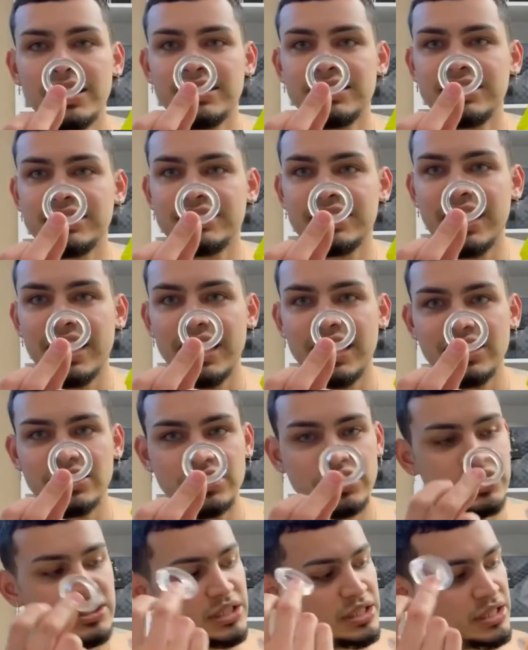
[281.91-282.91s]

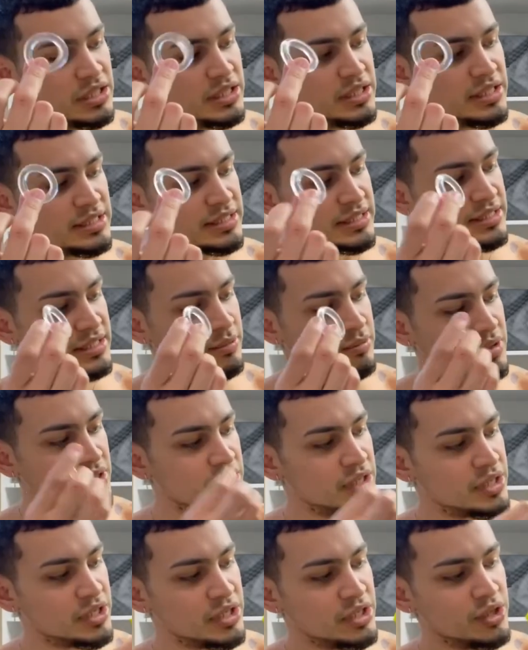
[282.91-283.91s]
Detach, and this is
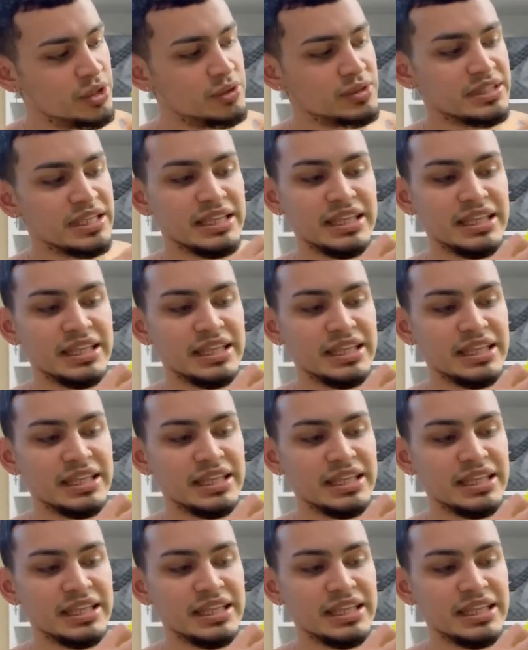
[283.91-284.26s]
something that you can use.